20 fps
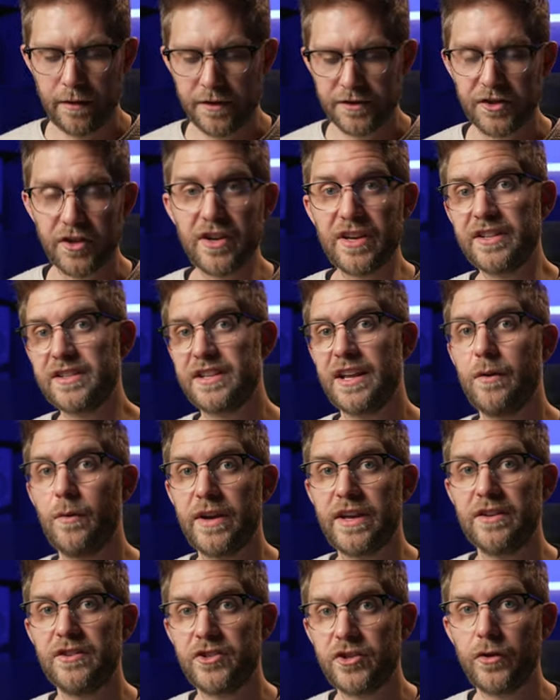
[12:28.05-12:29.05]
So you can see we
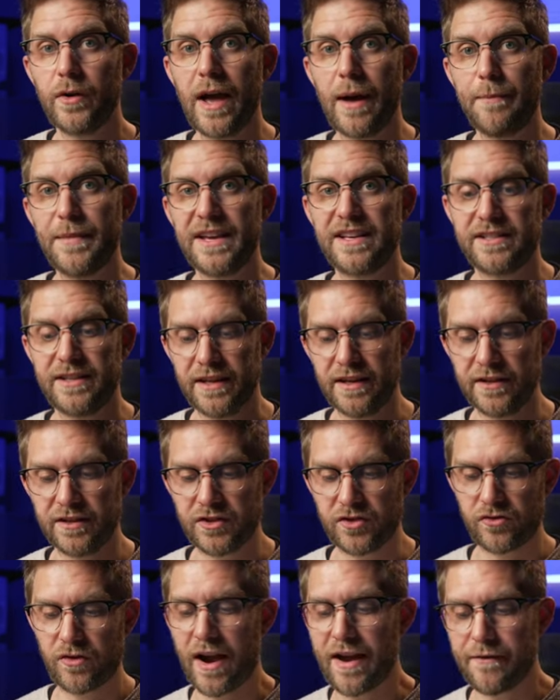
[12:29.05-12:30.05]
can do our mixing
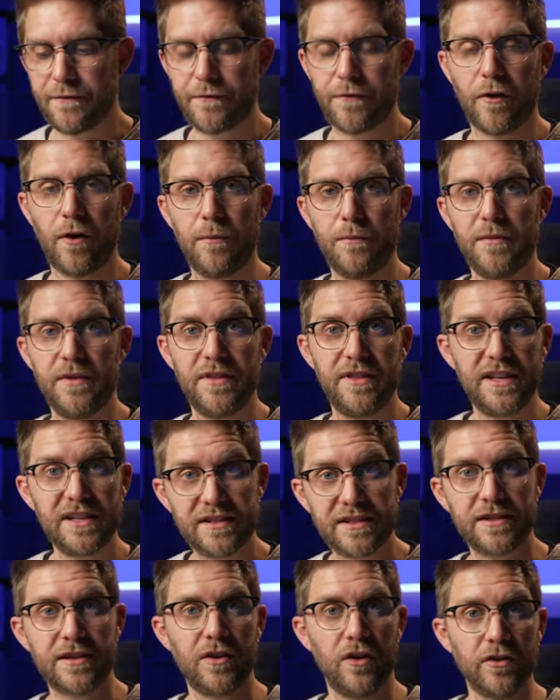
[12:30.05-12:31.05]
straight from
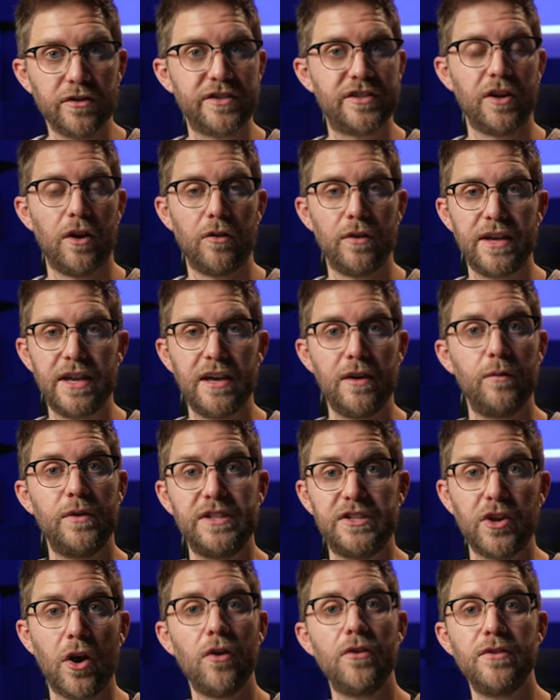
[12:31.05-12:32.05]
this console here. We
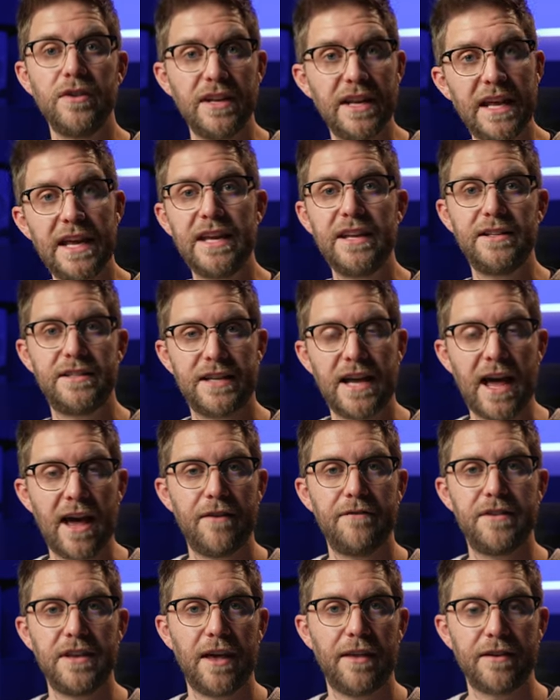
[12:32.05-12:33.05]
don't need to
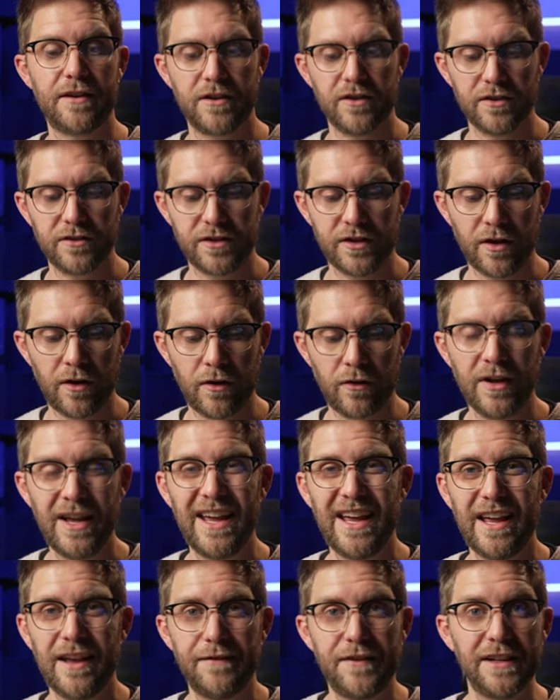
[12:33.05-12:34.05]
have the other console.
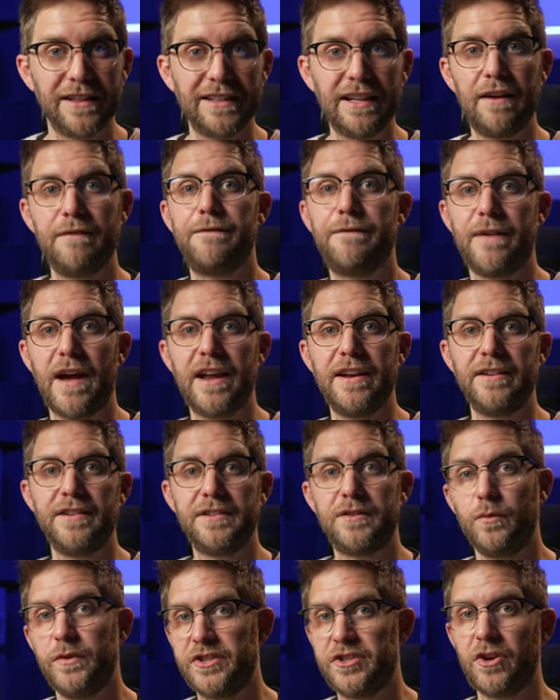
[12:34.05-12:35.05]
If you love
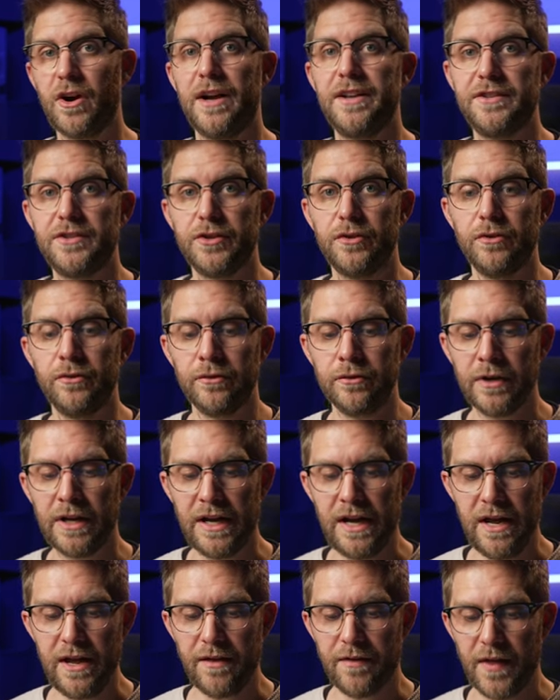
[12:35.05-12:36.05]
faders, which I do,
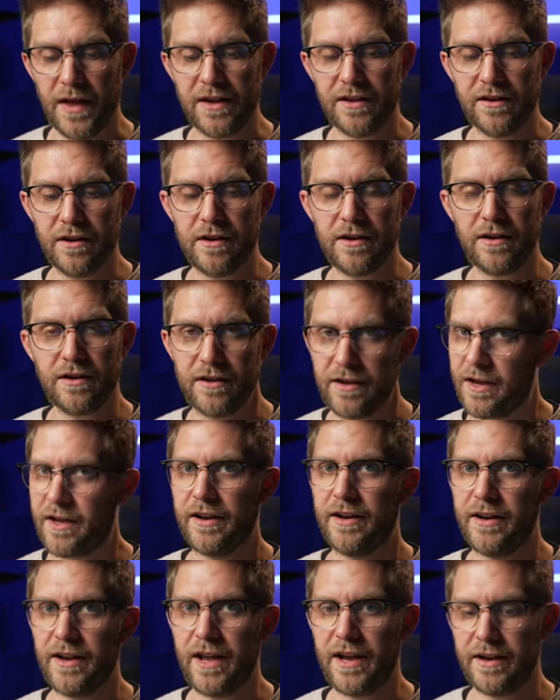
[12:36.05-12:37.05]
then you're
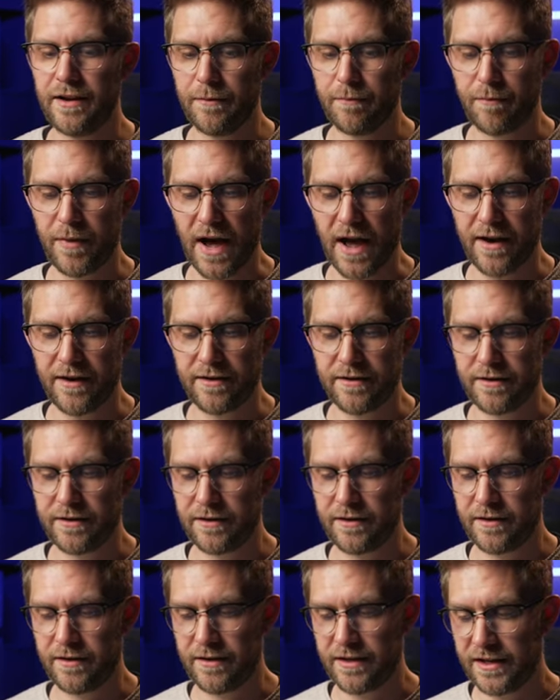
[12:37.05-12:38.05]
going to need it. But
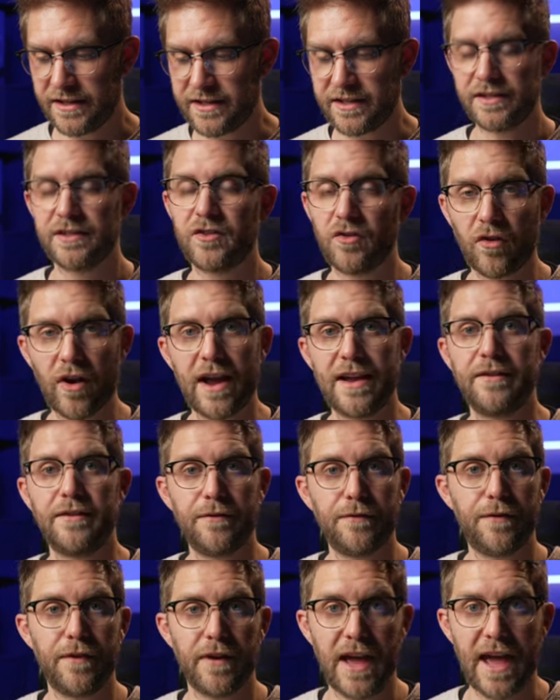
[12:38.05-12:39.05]
this is great
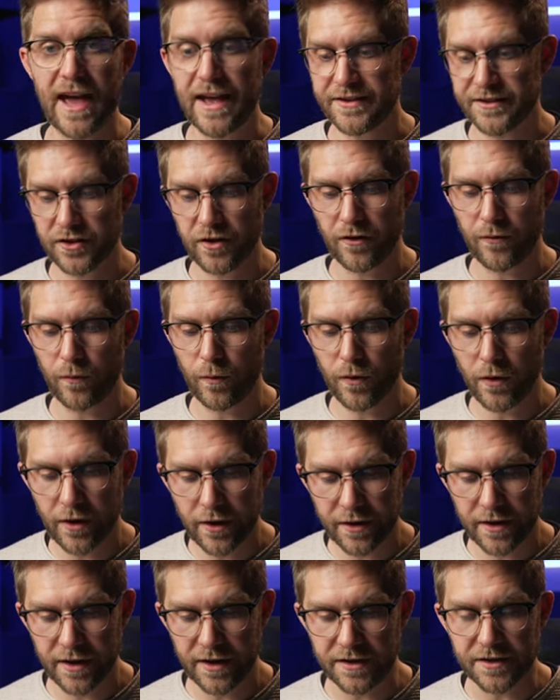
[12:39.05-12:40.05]
for hands-on
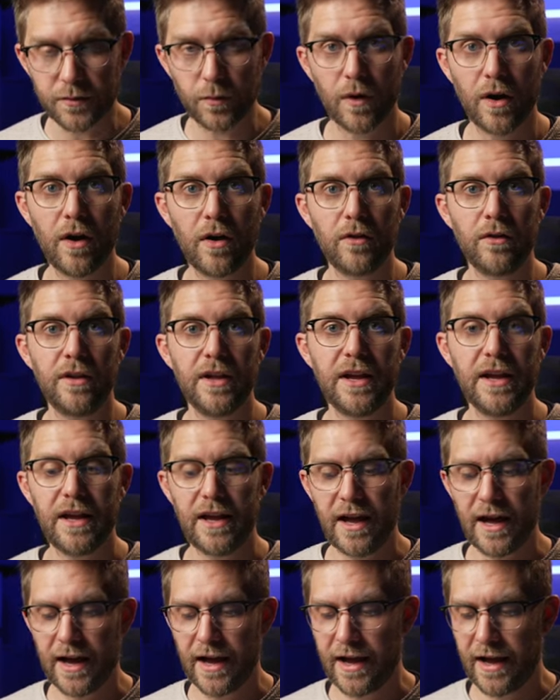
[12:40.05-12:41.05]
work as well.
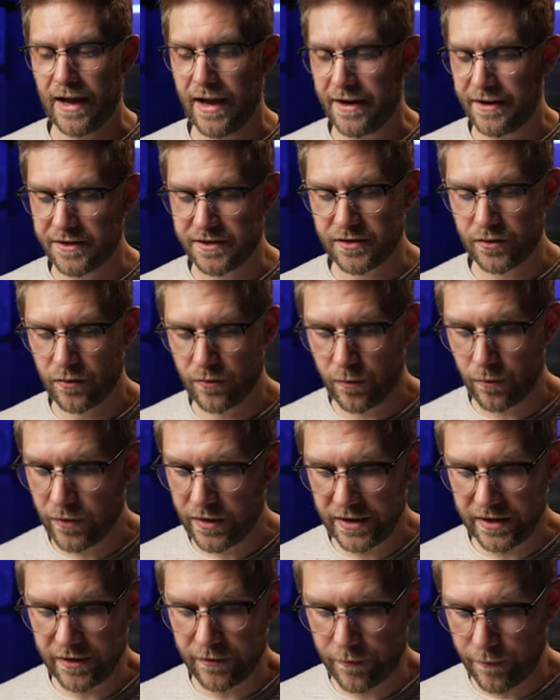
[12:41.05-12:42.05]
Uh, and it's
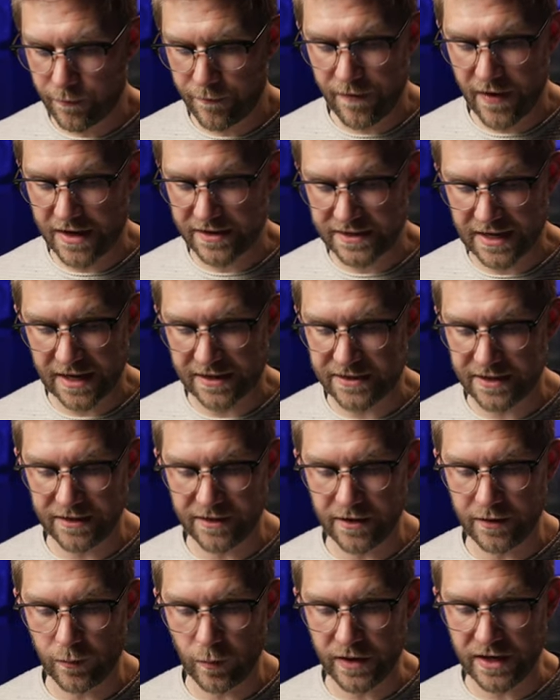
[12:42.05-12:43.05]
really fantastic
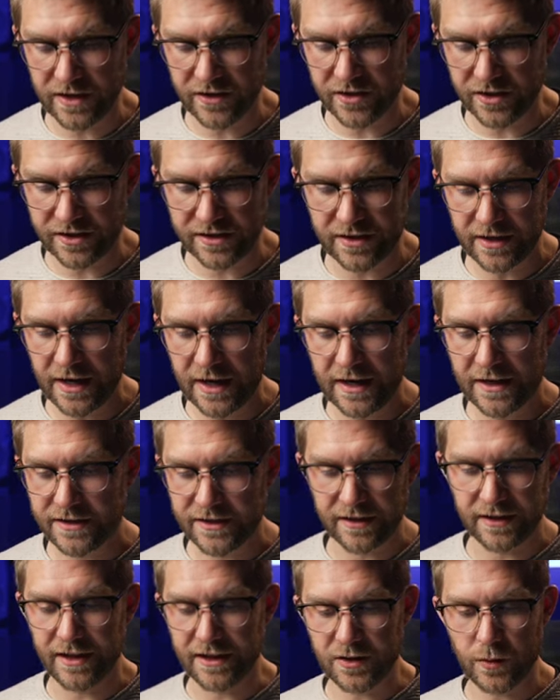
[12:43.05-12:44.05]
that we can just
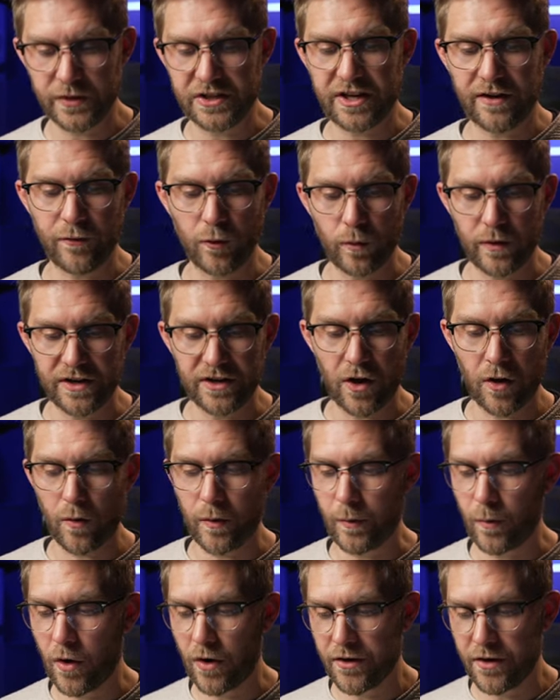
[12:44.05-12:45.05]
select whichever window
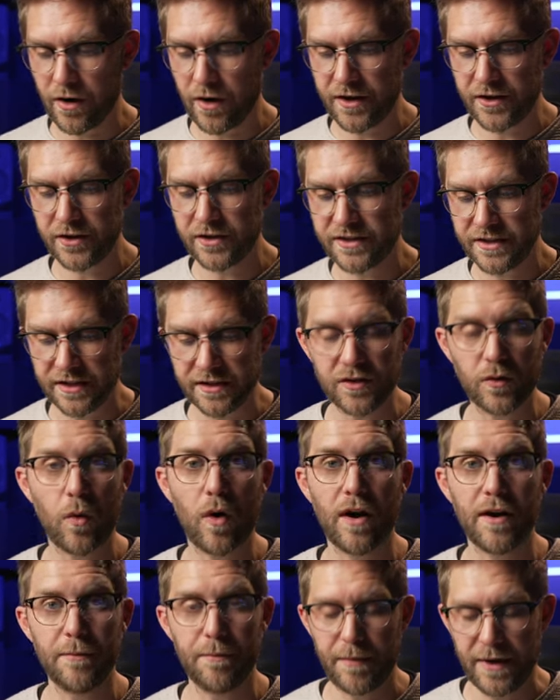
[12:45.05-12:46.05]
we want. I use this
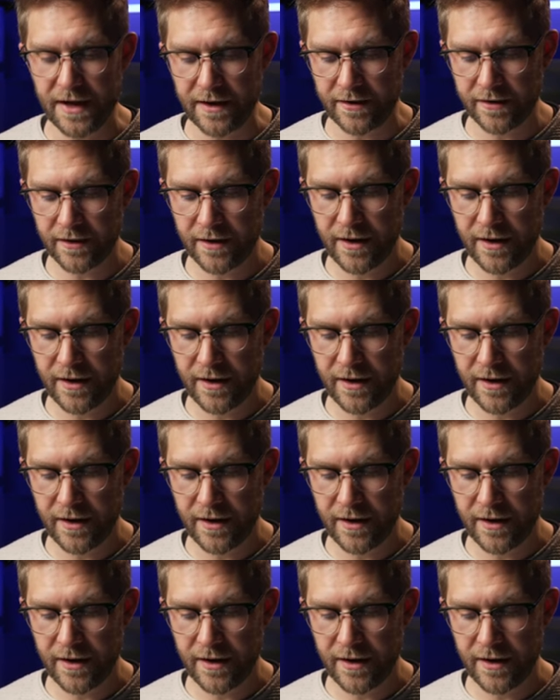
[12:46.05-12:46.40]
quite a bit,